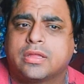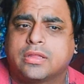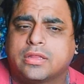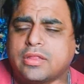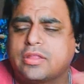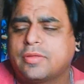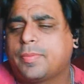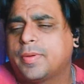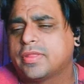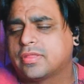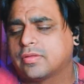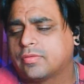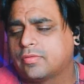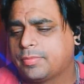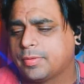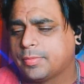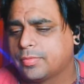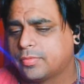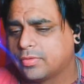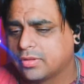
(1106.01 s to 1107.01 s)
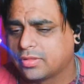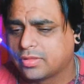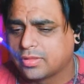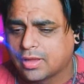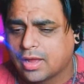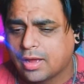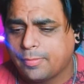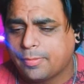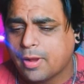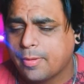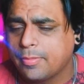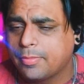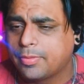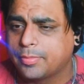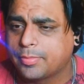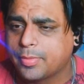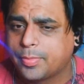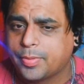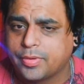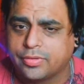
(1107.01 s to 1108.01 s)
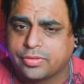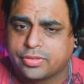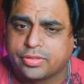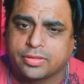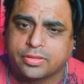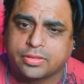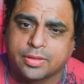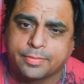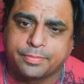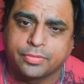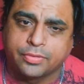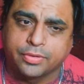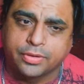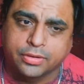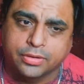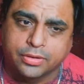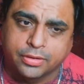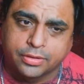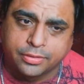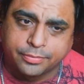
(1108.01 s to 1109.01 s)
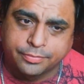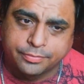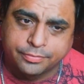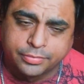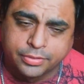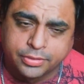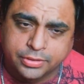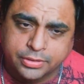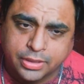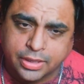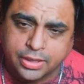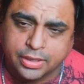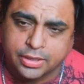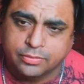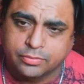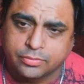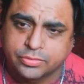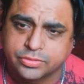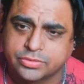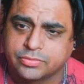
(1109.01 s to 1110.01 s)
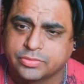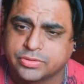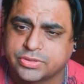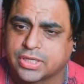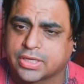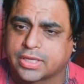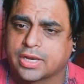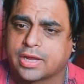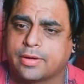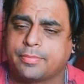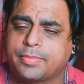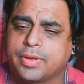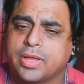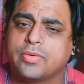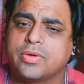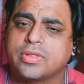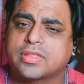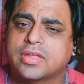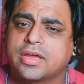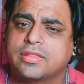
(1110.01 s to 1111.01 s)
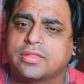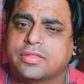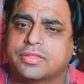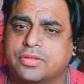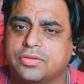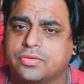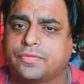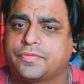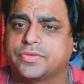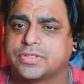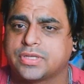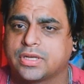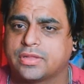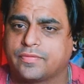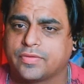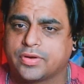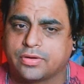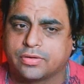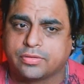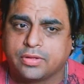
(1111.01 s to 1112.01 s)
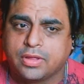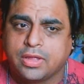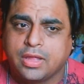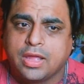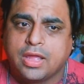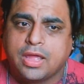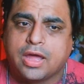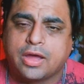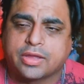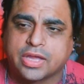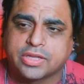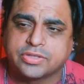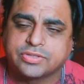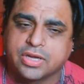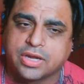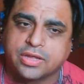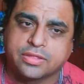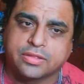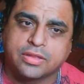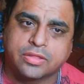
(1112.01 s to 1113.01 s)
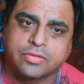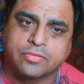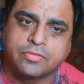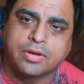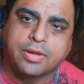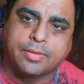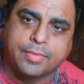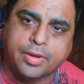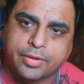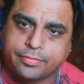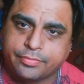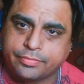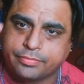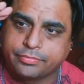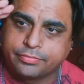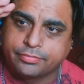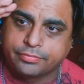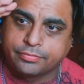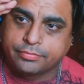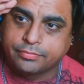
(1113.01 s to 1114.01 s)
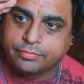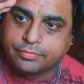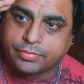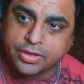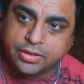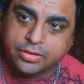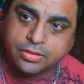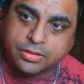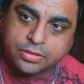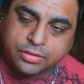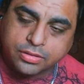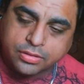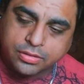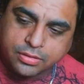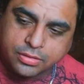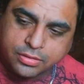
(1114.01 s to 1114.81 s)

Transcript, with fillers: It depends on what people want to see. I'll probably put up a post at some point, um and we'll, we'll check it out. But anyways, guys, that's gonna do it for today's video. I'll catch you guys in this one. I'm out. Peace.